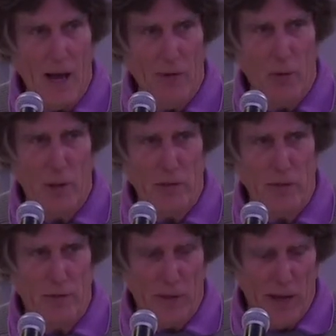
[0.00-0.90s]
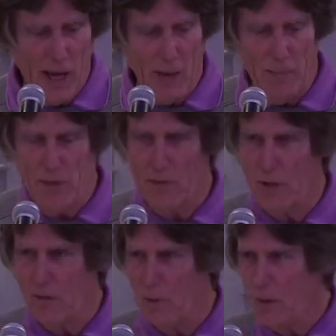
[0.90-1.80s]
I have a question for you. How many of
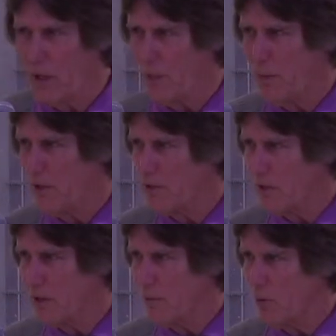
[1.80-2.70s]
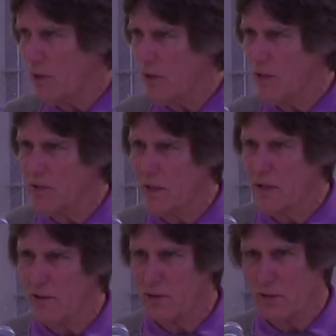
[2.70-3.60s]
you ever wake up on Sunday morning and
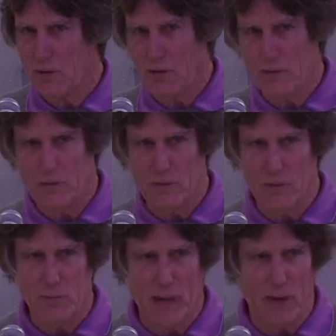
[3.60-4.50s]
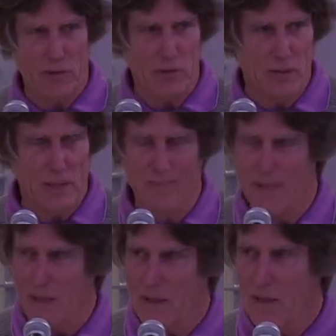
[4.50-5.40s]
say, turn to your spouse and say,
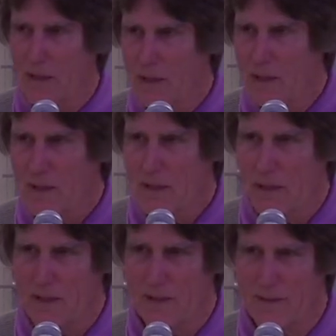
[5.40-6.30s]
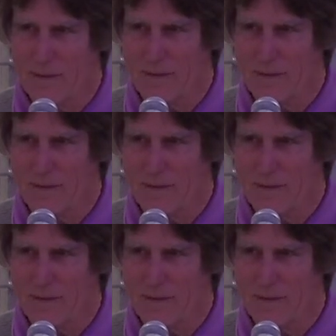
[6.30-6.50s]
honey,